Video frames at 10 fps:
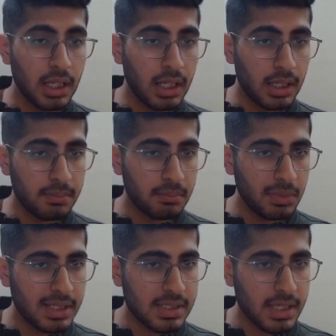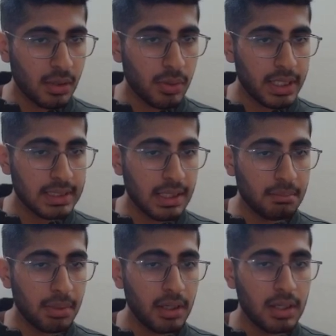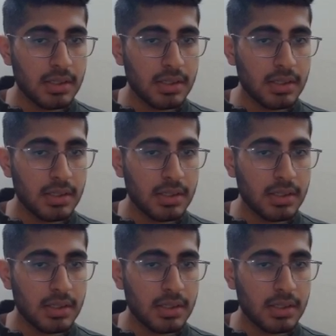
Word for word: Let's take one example.